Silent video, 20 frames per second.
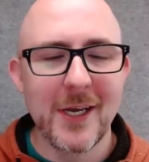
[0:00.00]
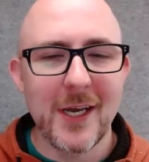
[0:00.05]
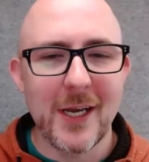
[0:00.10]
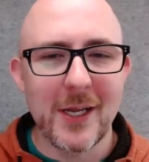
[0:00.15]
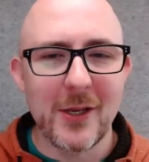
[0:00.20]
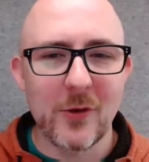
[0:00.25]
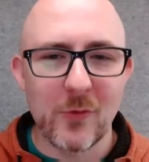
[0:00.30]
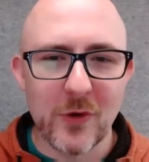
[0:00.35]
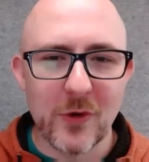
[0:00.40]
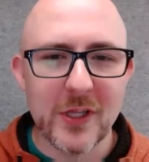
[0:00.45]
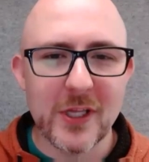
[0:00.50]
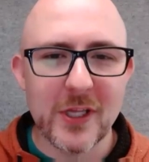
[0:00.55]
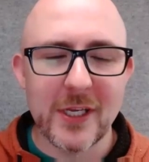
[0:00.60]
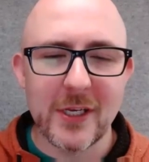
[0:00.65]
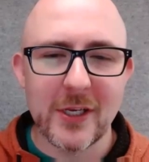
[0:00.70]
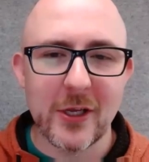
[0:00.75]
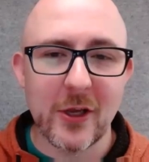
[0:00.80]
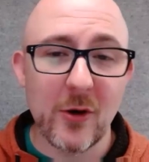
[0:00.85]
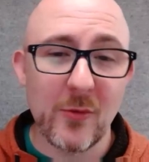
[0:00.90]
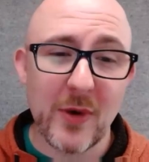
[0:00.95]
And you really
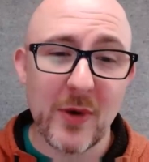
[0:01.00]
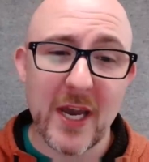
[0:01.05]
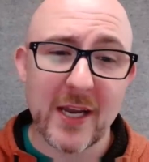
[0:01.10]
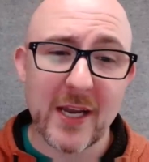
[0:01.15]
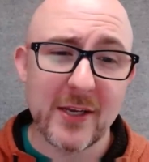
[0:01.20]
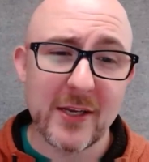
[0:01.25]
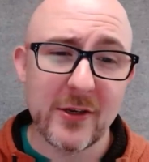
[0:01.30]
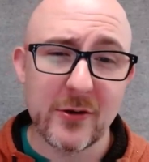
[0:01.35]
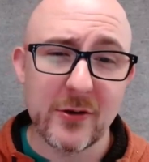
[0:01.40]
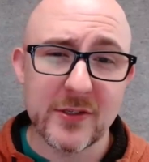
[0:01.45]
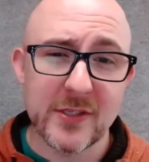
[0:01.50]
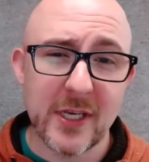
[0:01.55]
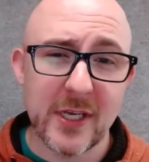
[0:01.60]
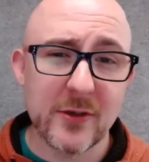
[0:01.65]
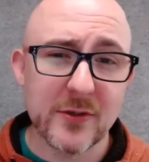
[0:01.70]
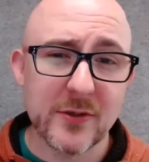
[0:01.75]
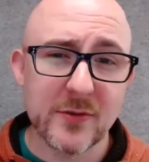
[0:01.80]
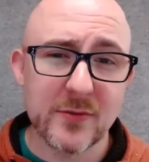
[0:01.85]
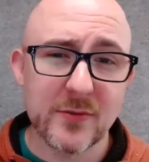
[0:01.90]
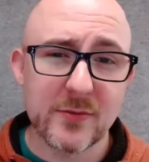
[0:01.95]
need to go back into your
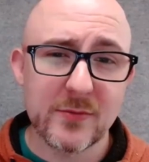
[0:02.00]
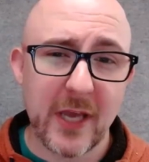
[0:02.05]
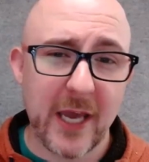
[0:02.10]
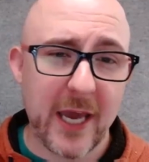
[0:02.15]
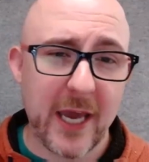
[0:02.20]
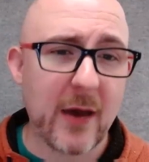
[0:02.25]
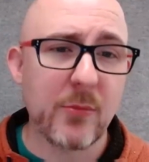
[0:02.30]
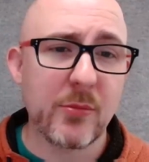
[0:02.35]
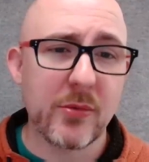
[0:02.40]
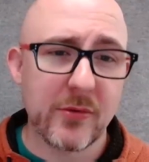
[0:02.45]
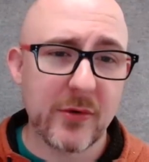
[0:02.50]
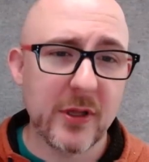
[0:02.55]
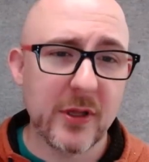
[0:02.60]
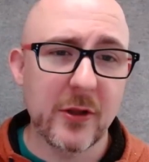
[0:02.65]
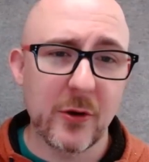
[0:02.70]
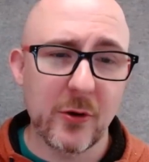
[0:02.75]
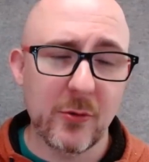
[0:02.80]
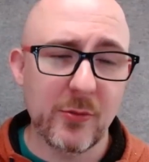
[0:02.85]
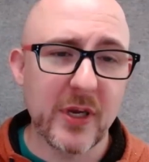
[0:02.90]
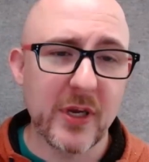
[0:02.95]
sales cap a
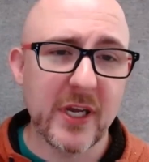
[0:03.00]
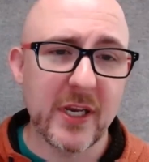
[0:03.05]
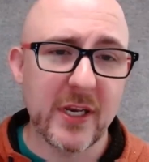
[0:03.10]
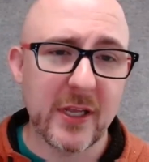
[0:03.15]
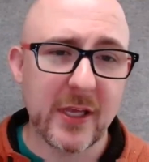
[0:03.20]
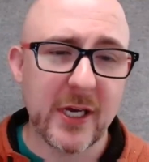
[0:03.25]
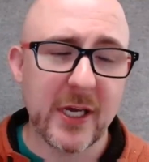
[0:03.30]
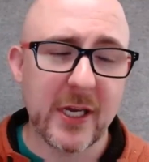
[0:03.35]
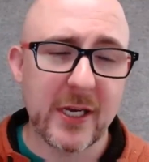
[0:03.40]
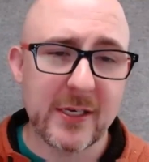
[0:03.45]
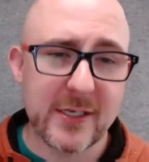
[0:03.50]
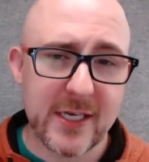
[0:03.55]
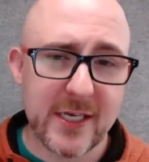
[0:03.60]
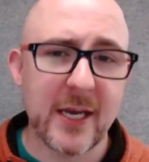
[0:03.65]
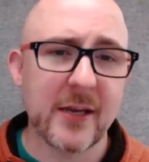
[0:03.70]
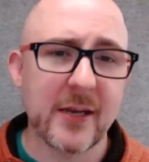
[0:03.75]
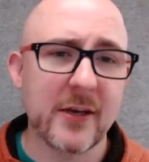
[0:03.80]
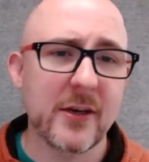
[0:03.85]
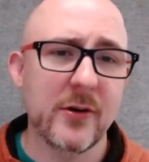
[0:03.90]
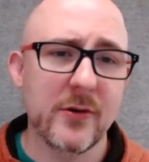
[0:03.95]
little bit and kind of
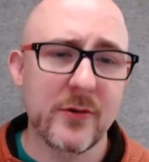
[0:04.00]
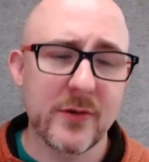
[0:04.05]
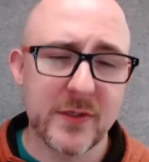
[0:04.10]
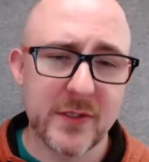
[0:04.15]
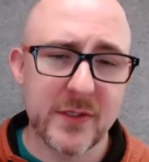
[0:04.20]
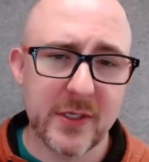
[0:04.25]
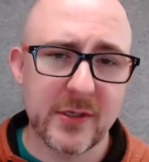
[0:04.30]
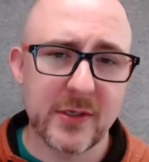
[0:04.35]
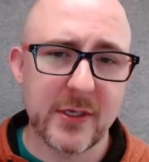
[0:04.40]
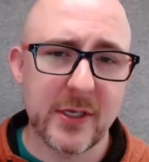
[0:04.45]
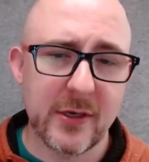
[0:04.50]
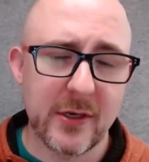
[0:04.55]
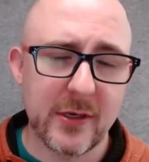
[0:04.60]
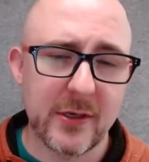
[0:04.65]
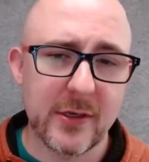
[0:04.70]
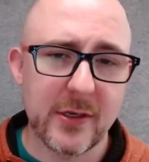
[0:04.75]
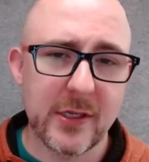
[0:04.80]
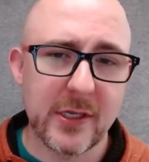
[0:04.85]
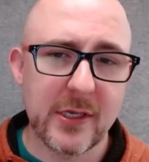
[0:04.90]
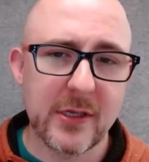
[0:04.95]
diagnose
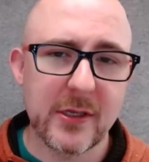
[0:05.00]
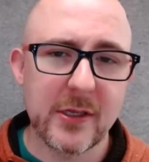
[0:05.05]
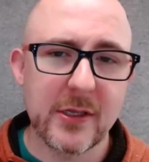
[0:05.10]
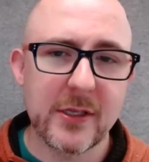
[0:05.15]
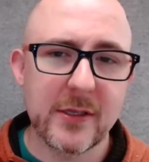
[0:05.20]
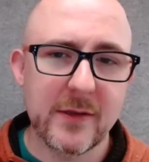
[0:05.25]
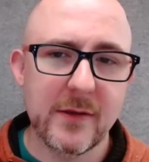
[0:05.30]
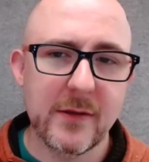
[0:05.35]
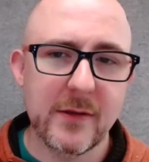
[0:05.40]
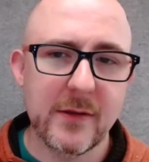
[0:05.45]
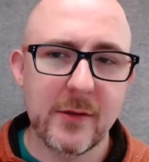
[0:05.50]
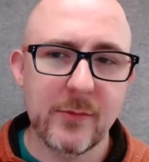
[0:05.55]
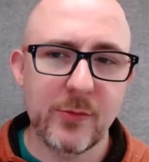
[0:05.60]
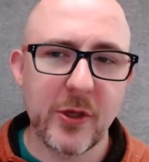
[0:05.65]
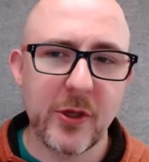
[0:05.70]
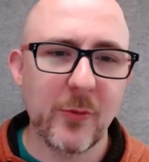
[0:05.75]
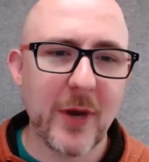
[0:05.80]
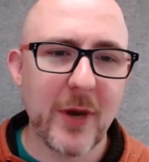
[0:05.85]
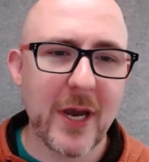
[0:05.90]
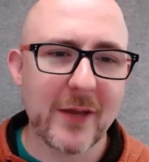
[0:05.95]
and
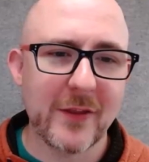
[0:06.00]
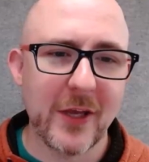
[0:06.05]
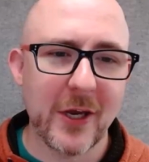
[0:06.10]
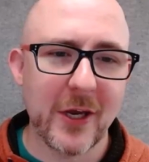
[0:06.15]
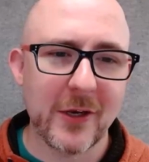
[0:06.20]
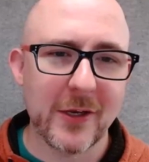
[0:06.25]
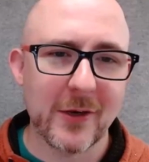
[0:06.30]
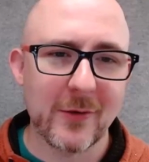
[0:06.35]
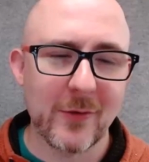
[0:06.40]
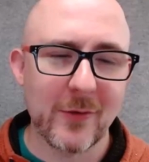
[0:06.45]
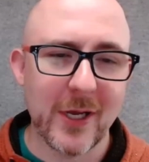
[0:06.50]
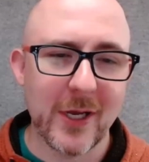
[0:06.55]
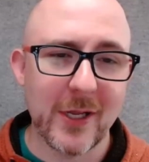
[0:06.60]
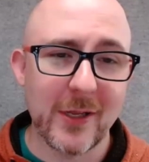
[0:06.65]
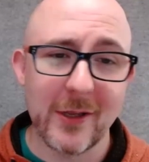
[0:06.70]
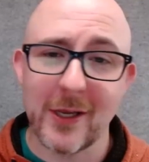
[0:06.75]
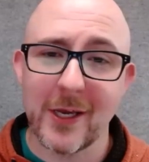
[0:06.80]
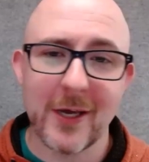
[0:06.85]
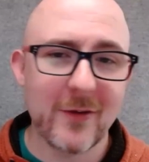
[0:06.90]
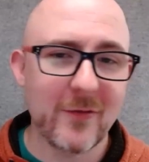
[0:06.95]
peel back the onion, right?
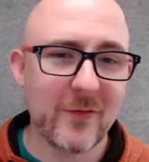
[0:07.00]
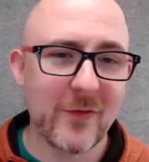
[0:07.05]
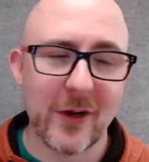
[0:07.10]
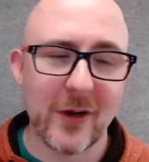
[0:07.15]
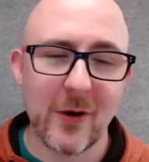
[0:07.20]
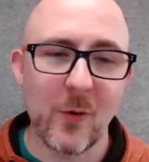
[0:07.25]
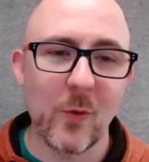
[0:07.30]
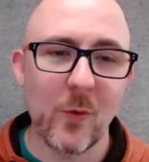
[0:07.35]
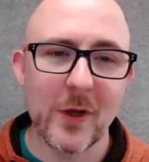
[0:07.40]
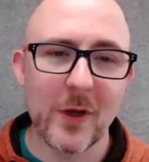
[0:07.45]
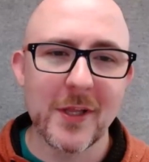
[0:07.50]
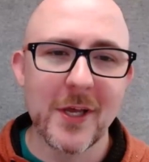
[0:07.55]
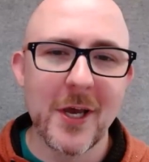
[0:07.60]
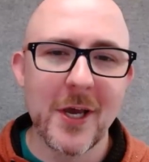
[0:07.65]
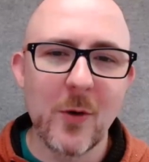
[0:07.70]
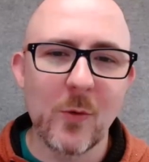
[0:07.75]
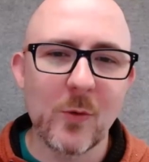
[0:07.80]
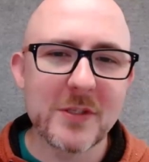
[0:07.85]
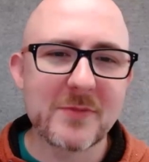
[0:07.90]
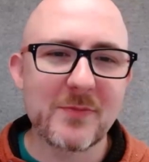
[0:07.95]
You got to figure out
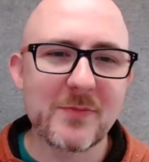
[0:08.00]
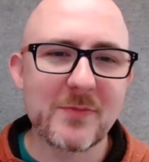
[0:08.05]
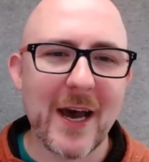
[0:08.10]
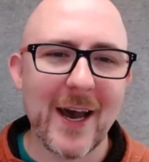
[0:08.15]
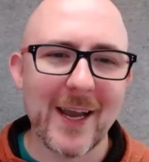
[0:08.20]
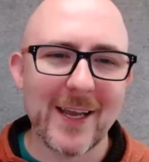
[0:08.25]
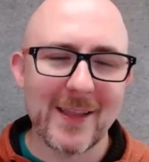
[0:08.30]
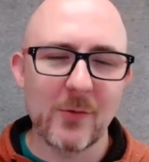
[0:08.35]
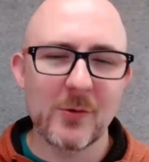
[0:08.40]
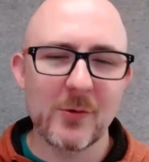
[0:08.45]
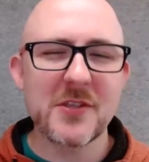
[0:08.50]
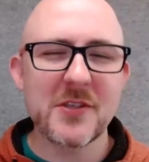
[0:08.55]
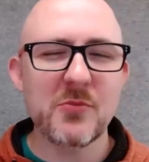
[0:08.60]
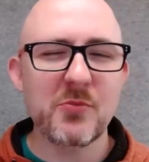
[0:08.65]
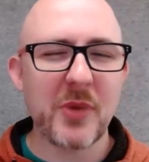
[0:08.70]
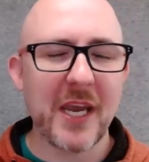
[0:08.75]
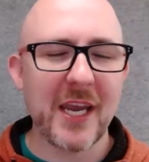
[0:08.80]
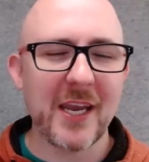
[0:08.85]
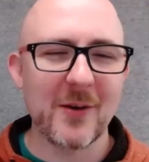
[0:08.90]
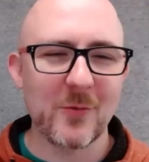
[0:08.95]
what's behind it. What's the
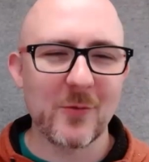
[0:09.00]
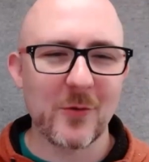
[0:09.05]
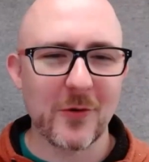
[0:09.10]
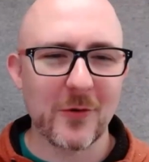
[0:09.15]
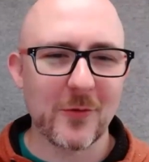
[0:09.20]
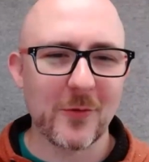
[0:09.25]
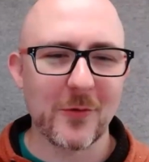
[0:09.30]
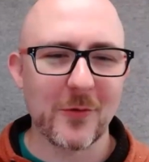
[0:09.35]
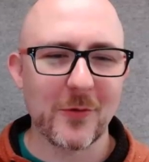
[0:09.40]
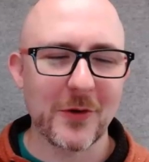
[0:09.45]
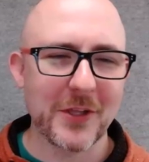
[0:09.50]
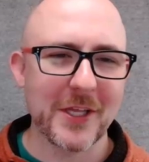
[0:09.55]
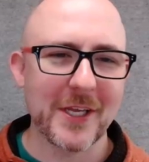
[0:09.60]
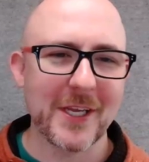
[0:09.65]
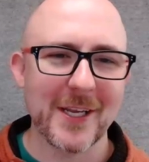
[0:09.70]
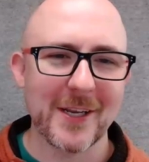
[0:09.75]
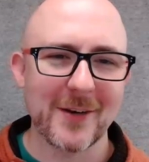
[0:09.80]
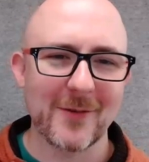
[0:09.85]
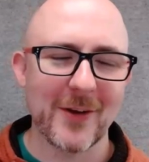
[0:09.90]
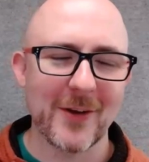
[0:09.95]
pain we're
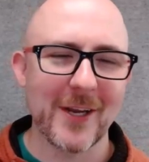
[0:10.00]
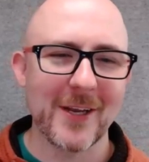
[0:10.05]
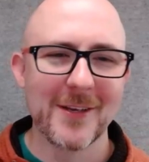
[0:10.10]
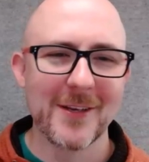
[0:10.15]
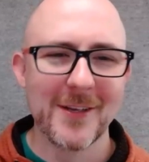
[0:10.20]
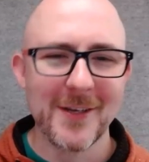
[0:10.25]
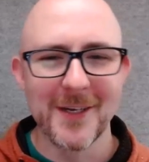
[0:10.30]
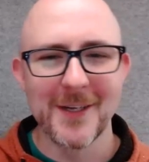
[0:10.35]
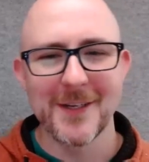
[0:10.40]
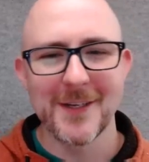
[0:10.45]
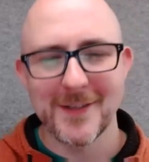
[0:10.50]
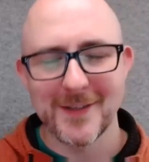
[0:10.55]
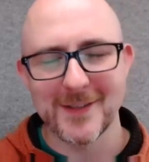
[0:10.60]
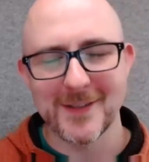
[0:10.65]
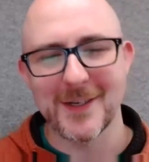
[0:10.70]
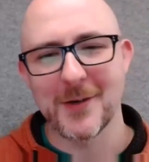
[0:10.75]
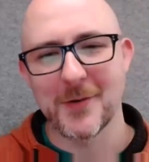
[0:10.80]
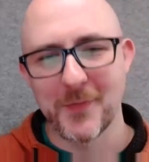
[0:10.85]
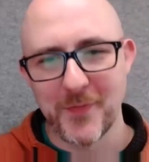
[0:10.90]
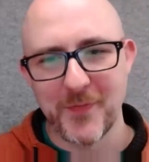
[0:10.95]
really in, right?
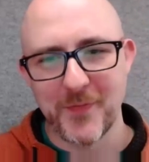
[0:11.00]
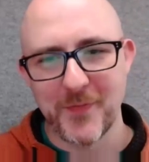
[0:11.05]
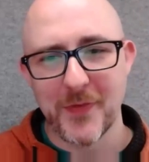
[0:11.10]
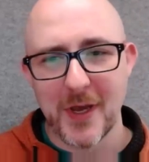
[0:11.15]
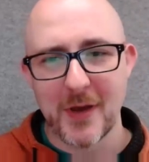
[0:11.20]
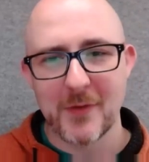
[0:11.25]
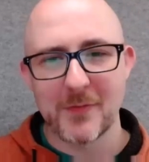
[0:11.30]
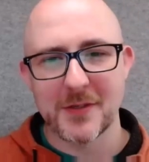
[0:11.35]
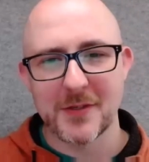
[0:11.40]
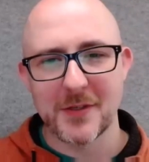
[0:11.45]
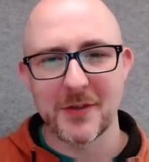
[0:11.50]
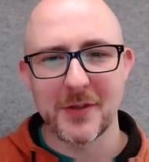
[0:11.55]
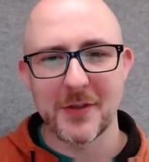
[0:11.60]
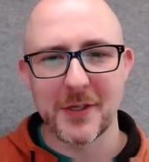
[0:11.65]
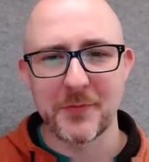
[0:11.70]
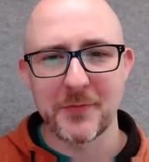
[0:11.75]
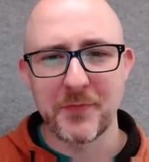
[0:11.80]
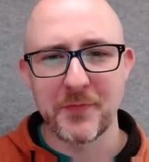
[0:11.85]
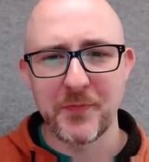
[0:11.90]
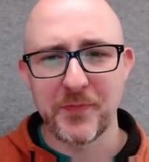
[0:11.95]
So
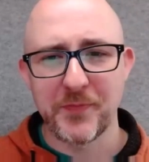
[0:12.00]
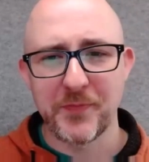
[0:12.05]
absolutely.